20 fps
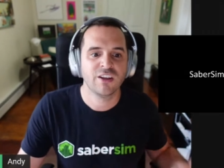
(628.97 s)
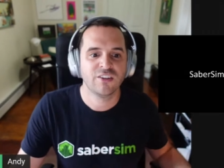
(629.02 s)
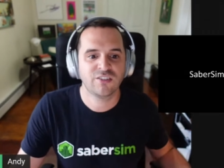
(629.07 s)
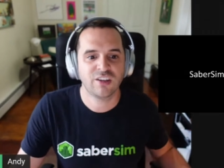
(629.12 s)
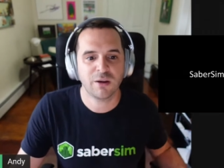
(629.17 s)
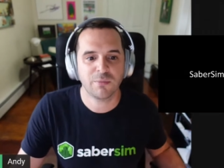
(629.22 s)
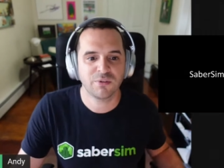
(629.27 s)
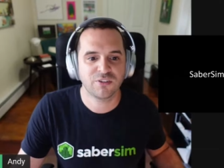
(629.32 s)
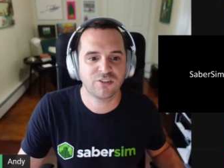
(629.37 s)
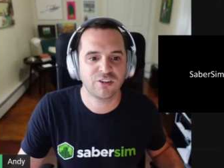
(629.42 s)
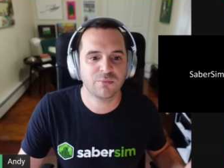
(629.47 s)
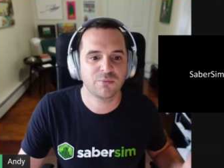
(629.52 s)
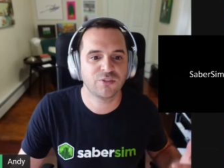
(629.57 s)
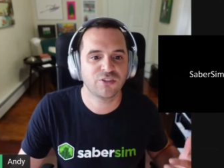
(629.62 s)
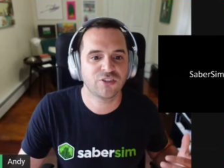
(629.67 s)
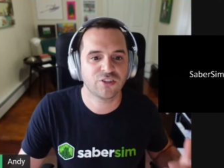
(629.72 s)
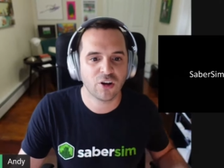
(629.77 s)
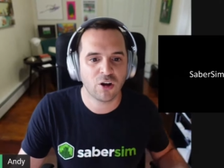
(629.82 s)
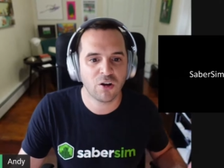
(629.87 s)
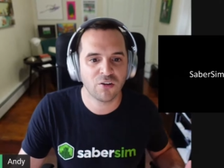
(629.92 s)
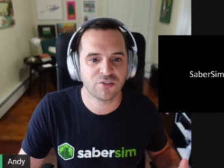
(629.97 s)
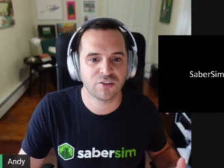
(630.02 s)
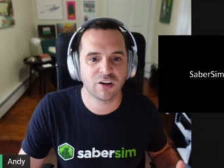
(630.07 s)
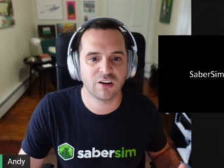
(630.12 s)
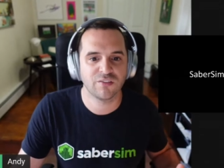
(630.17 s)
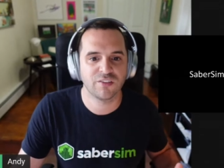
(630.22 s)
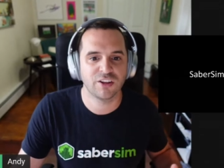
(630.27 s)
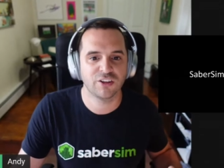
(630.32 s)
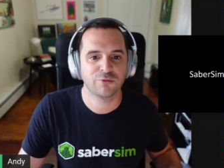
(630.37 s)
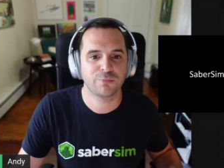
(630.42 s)
SaberSim solves
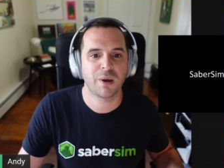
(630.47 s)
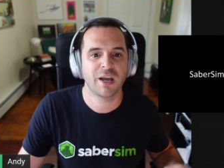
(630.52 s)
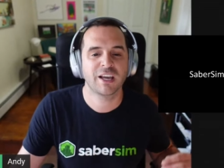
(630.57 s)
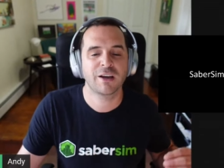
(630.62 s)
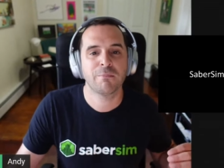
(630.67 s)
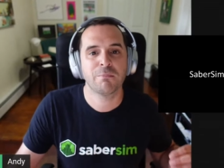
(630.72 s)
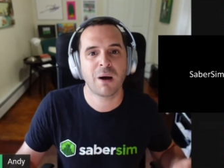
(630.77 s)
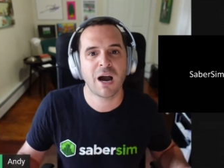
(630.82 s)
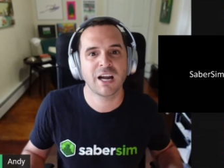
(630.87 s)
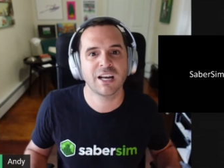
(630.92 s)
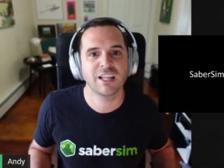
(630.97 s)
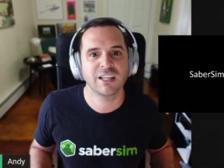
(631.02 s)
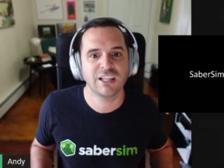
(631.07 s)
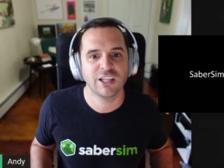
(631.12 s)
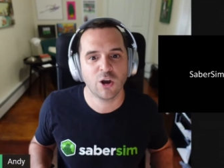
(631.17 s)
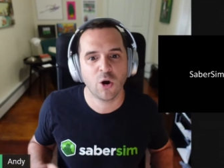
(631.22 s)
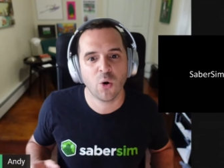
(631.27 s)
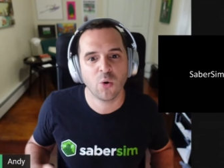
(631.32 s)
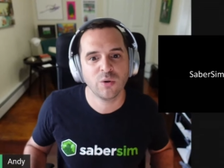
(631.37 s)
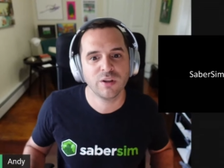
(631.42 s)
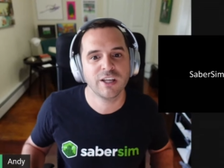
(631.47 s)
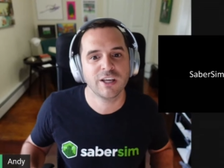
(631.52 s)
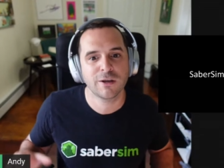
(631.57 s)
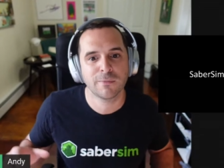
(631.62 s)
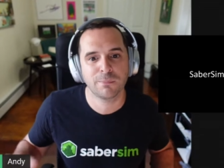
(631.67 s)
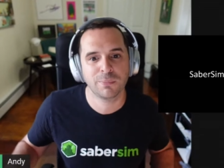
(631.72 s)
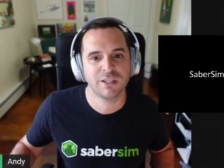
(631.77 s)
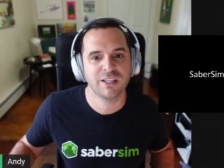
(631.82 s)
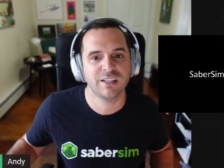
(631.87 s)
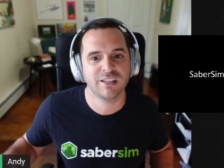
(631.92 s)
all of this by combining the only
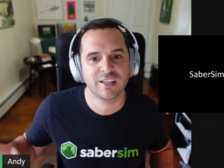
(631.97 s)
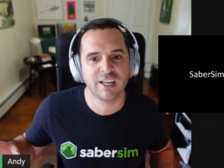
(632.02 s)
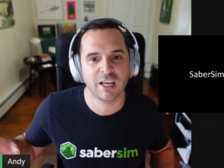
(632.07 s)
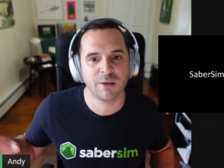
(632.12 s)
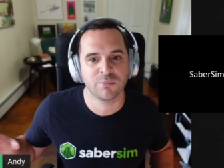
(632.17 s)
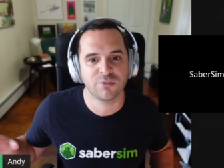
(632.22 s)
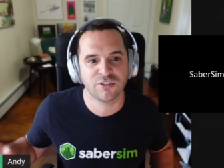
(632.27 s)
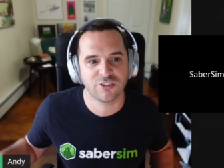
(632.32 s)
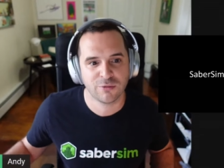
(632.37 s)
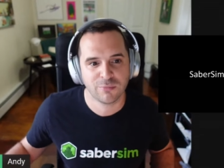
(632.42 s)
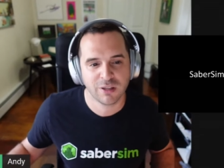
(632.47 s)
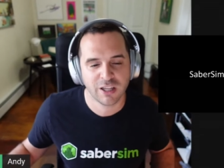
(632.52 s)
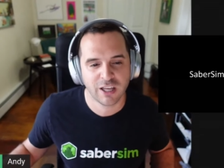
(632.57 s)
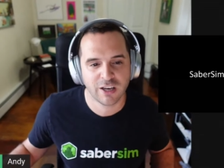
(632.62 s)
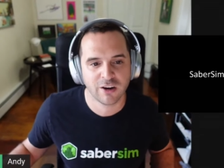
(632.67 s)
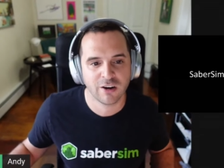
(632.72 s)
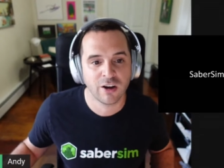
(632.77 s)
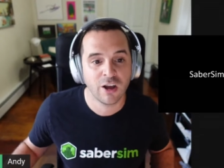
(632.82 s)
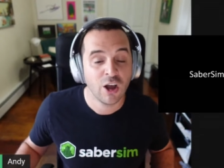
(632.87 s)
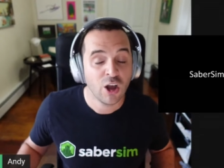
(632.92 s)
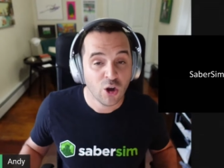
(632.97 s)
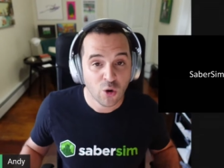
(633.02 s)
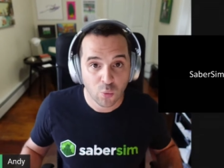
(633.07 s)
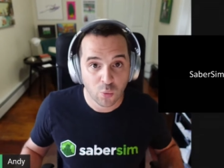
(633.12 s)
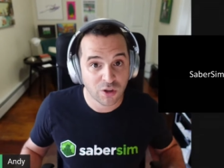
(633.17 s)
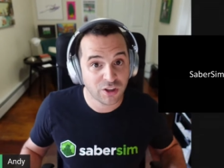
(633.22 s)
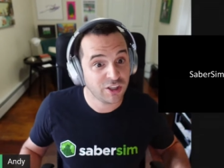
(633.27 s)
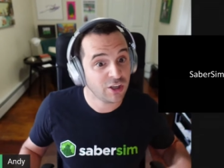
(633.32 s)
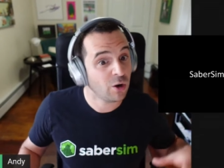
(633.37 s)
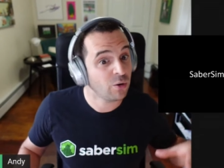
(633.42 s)
complete game simulator
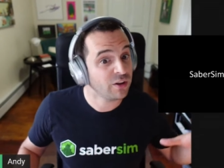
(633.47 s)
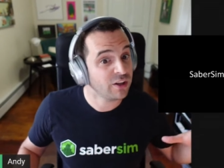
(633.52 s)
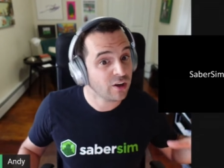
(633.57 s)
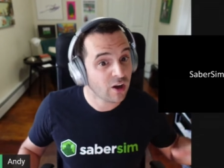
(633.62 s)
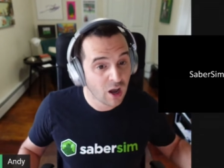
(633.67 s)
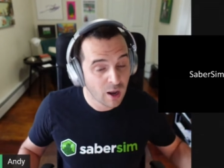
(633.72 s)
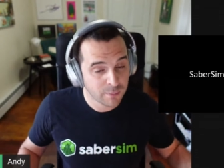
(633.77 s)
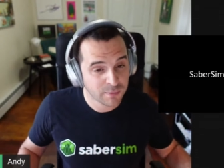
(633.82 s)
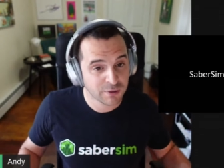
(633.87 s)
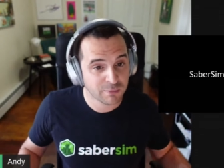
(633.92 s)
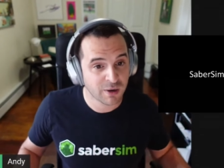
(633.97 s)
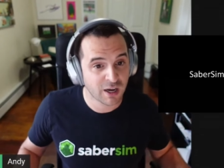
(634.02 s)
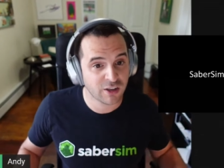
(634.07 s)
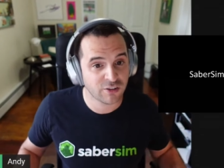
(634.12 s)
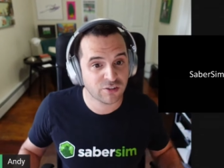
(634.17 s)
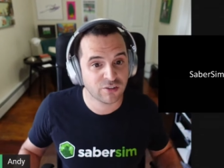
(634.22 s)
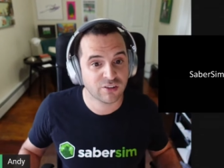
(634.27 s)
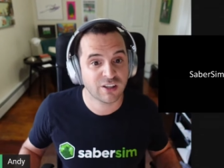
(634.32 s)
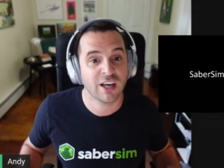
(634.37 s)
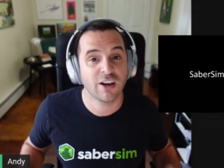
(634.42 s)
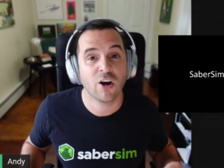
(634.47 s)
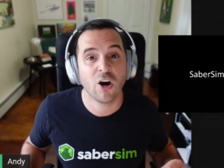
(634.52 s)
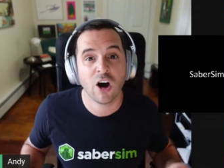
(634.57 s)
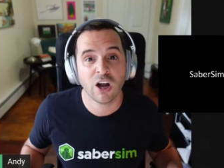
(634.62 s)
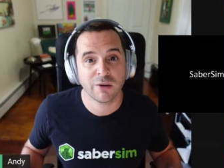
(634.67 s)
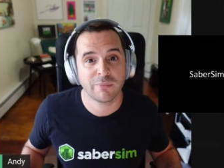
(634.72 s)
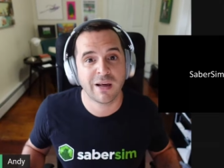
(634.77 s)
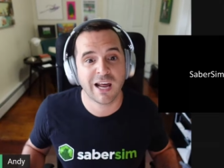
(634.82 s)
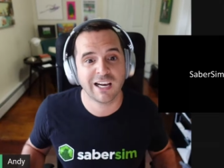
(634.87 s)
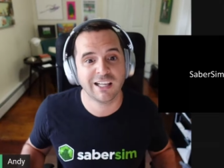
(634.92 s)
with the only optimizer that
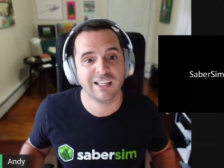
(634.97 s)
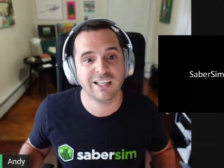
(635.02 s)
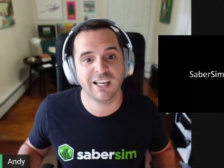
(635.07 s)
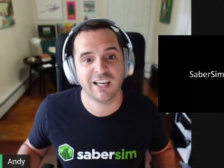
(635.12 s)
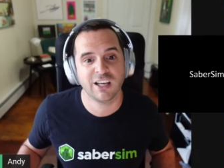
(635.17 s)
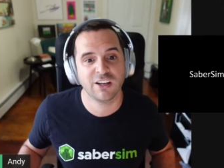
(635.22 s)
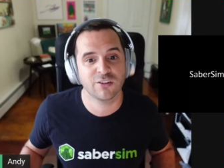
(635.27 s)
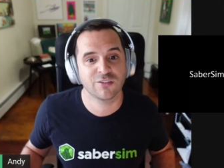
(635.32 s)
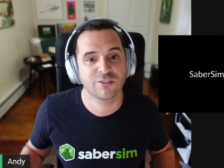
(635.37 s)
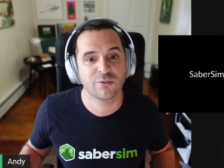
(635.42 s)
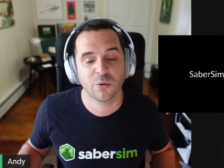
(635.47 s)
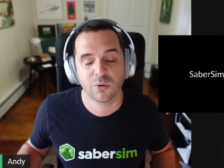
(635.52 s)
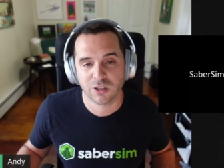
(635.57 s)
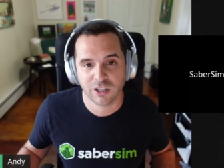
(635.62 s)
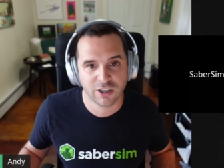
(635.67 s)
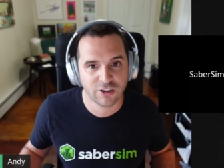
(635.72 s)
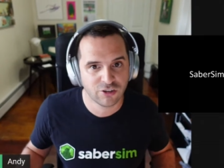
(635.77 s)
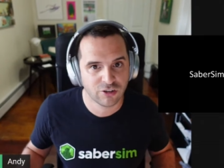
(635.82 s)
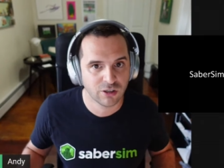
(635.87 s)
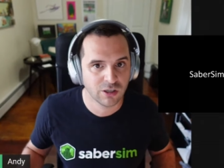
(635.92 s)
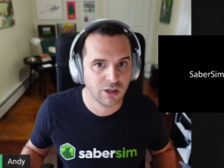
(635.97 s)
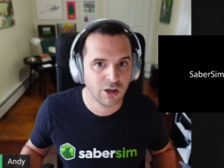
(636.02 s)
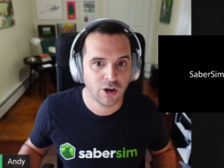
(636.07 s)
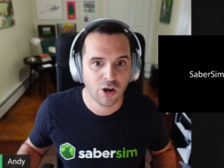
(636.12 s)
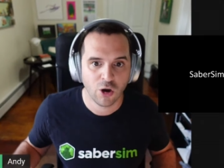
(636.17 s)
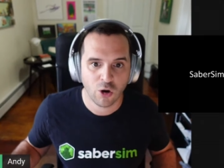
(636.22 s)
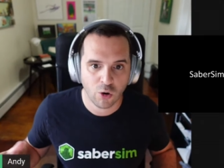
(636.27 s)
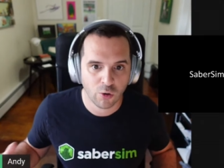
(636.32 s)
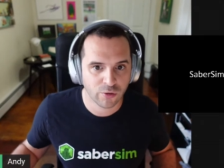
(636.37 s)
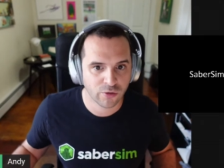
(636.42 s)
automatically handles correlation,
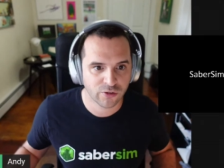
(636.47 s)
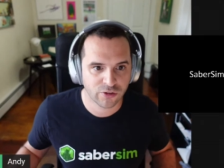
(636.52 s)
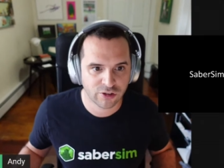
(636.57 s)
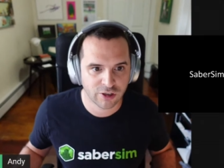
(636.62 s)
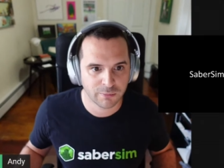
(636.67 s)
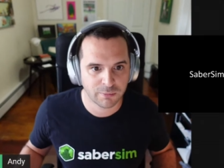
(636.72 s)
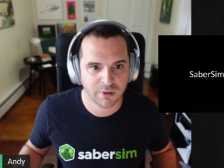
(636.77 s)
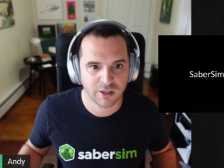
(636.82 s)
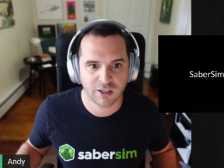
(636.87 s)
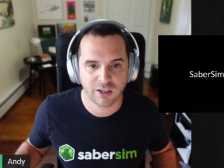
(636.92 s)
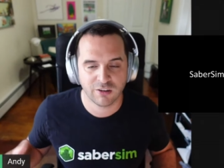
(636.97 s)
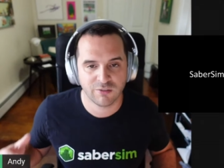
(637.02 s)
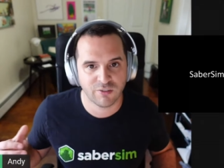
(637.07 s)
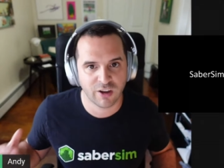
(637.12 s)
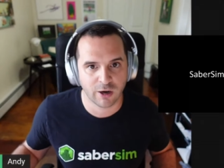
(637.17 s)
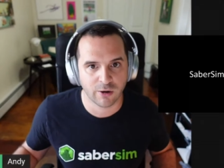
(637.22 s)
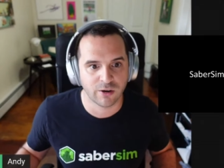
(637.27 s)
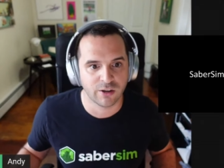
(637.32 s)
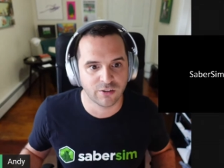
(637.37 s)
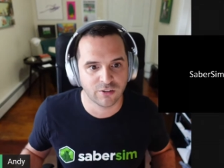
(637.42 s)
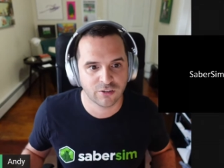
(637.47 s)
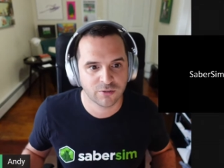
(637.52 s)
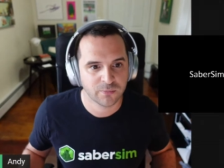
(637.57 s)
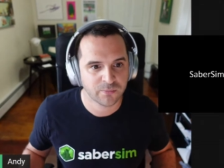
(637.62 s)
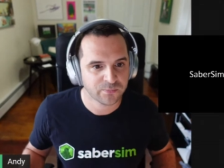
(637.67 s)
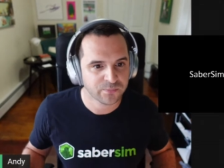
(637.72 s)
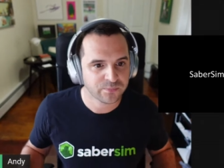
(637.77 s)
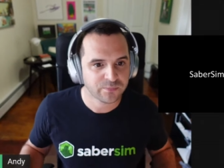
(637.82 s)
ownership, and variance.